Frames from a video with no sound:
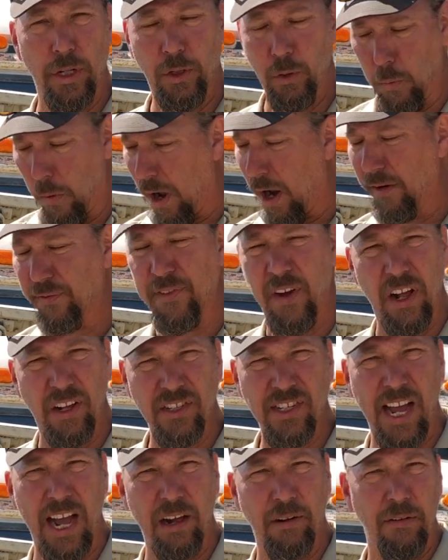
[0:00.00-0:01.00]
The water
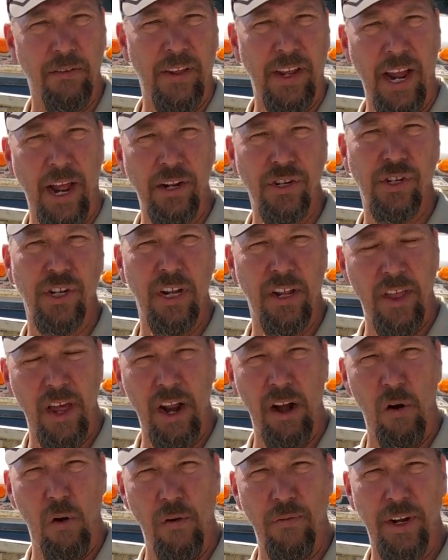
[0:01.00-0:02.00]
falls out of the engine and then
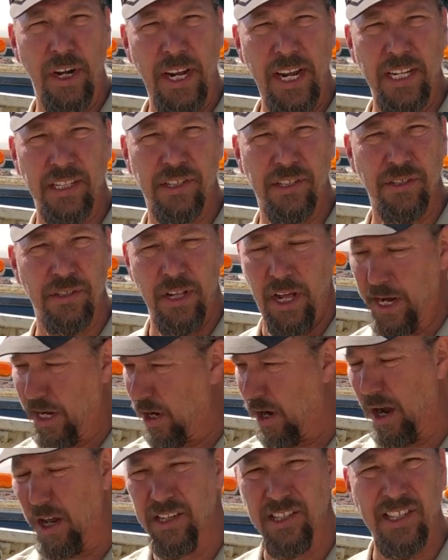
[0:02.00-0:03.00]
it overheats and then
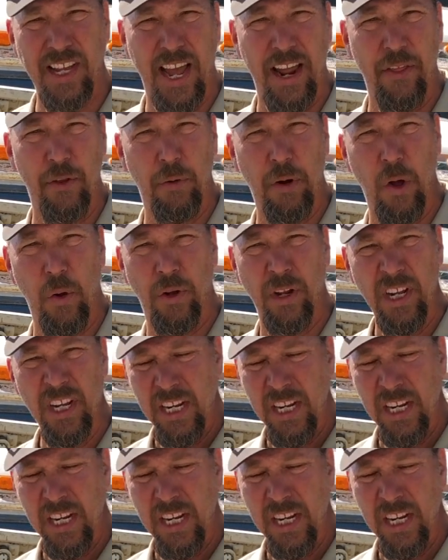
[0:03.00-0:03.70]
you're on the side of the road.